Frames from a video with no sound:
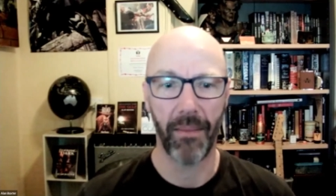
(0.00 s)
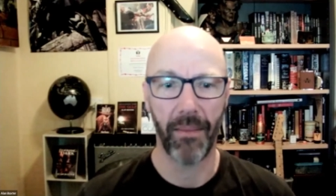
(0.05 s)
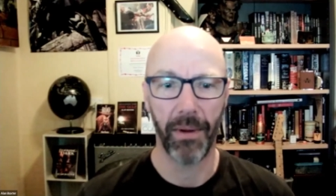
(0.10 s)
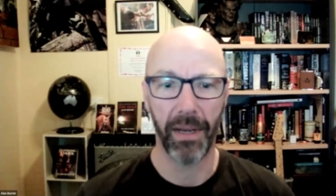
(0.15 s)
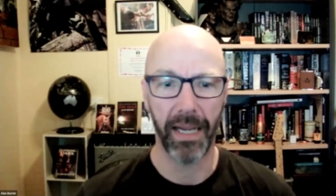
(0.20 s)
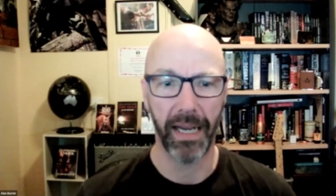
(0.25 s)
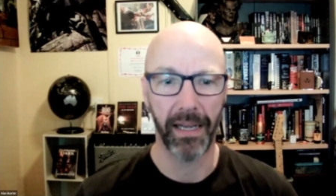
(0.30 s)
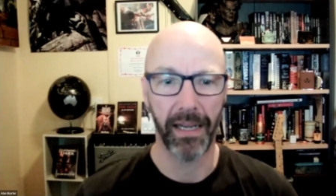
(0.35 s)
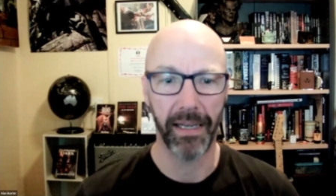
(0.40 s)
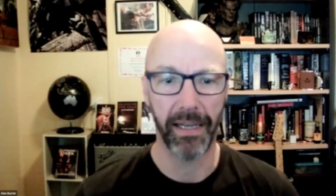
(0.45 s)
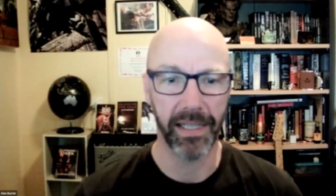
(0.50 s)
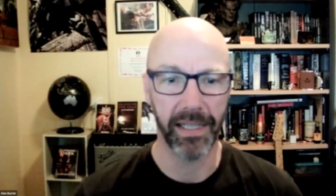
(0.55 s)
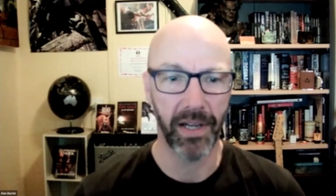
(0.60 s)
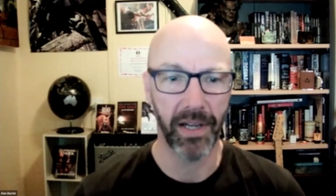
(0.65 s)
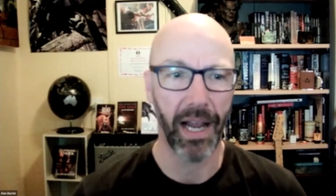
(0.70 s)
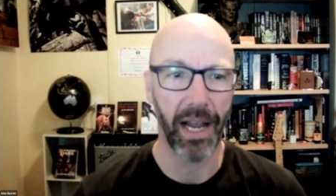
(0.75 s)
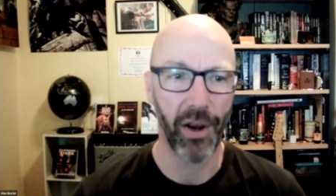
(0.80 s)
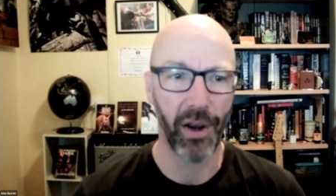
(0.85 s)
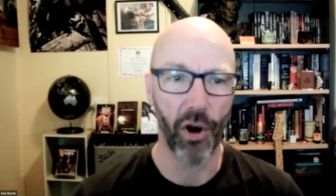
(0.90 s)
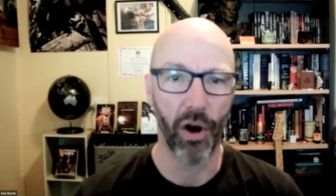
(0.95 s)
and then an
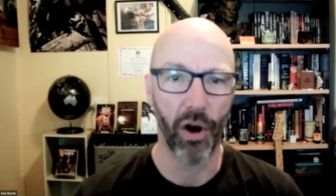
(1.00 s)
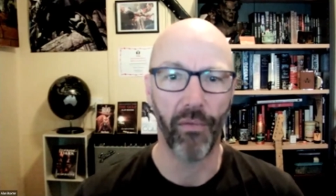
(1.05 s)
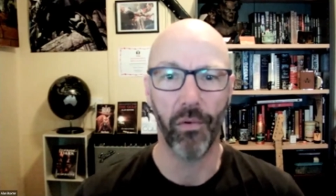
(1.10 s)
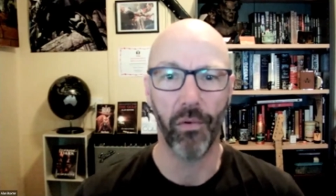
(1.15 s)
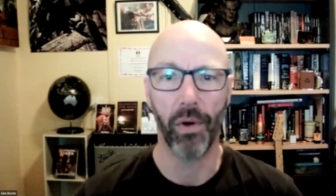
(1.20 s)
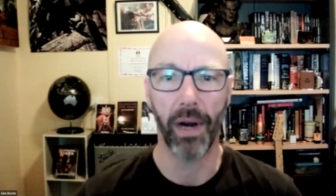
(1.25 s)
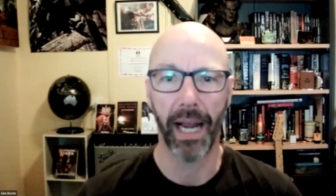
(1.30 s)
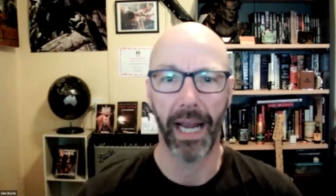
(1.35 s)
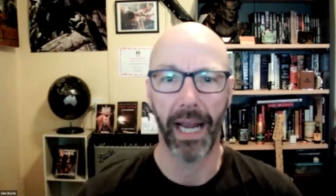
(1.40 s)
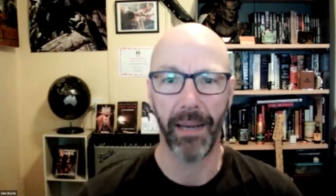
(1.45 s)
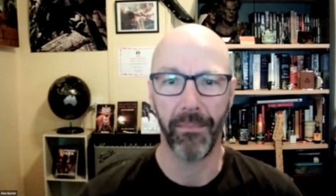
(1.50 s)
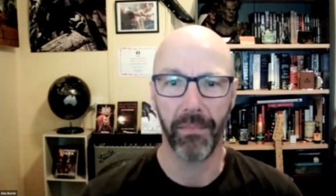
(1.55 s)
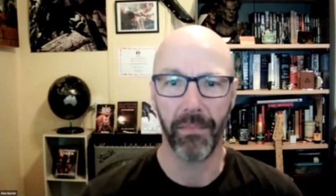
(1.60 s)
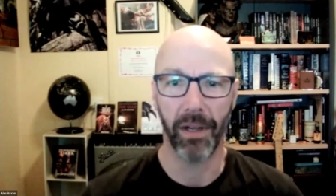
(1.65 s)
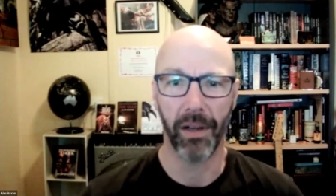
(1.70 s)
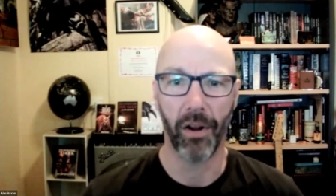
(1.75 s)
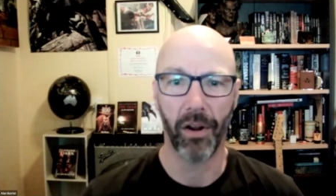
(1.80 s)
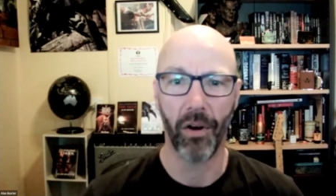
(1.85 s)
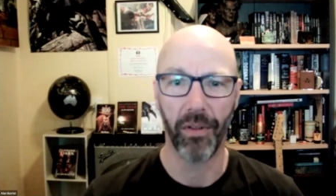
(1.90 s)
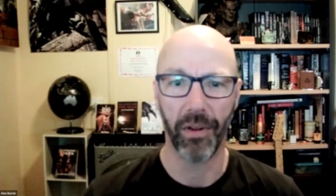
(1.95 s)
entire novel came
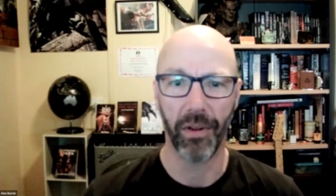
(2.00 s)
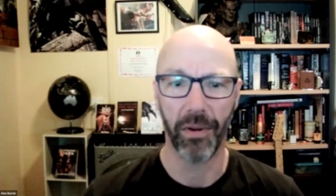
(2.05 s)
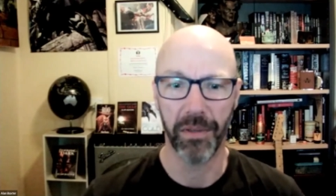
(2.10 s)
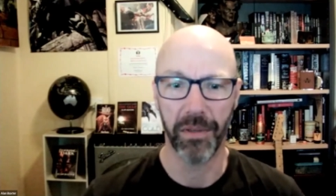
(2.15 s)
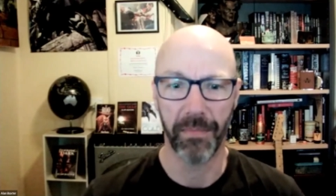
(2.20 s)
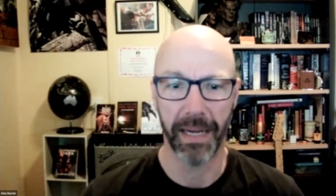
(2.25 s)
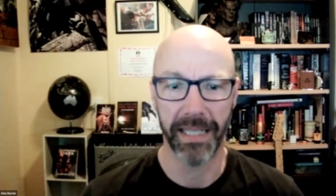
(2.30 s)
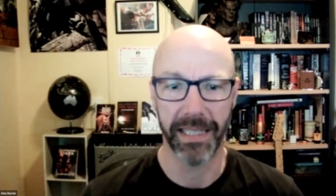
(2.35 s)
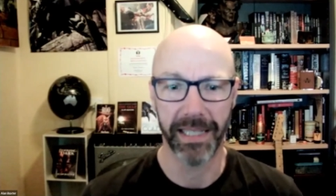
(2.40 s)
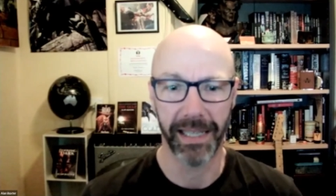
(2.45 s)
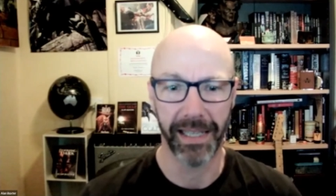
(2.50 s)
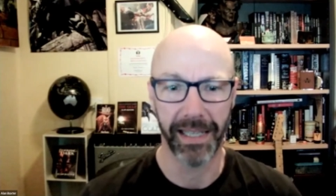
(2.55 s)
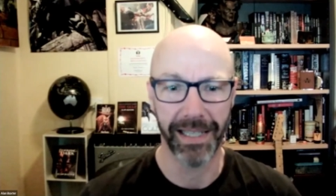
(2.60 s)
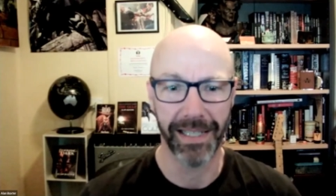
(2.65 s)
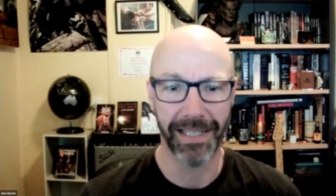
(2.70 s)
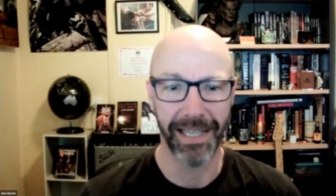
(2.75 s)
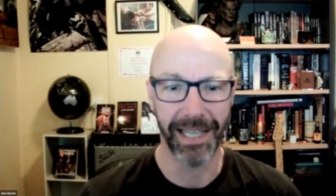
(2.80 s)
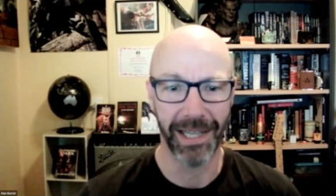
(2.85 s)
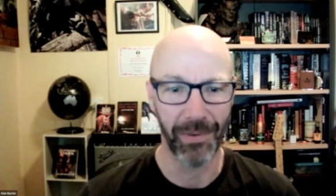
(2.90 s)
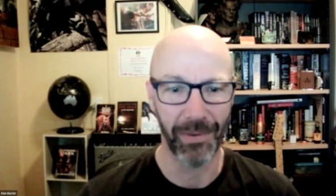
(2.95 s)
along that was basically a
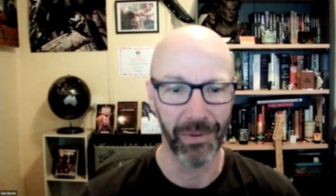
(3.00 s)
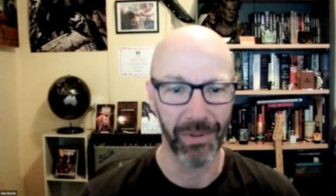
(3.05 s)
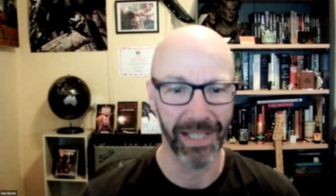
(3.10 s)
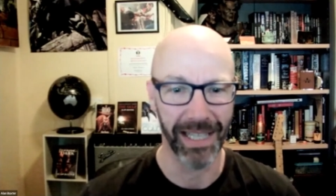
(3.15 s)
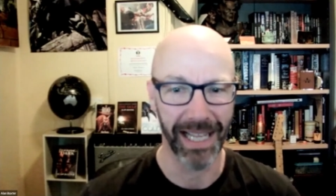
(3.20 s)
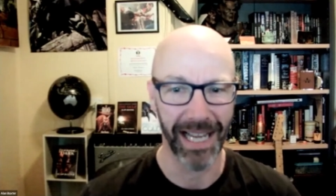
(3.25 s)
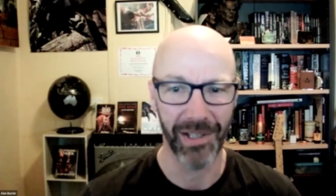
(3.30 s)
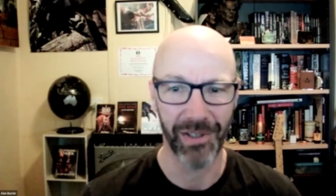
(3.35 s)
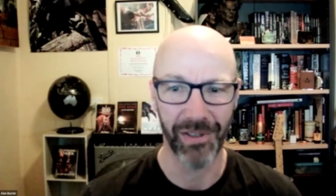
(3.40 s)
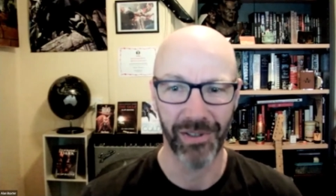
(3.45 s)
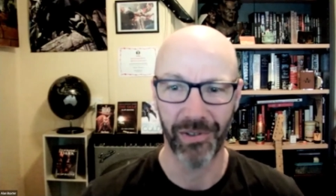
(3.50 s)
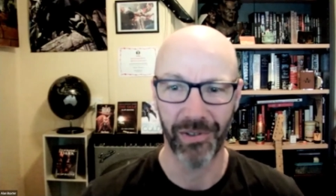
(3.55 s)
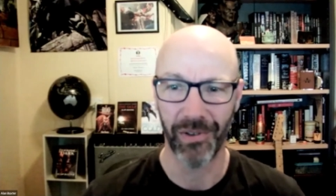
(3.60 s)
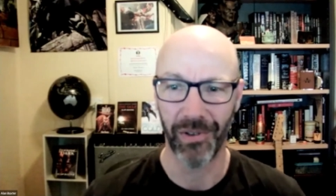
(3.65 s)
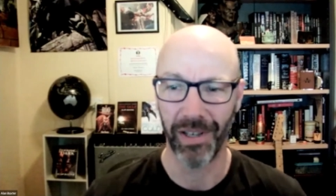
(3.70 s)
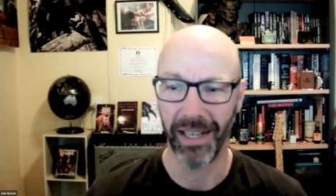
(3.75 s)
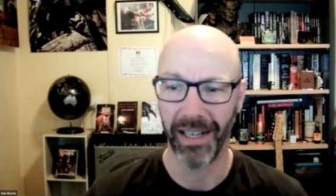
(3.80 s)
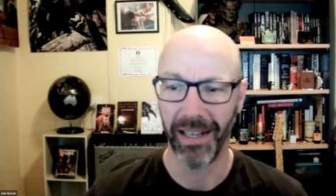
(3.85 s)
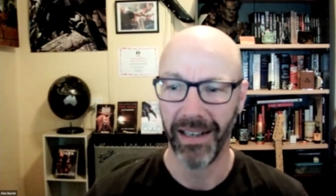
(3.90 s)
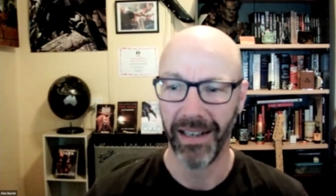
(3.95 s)
sequel to that story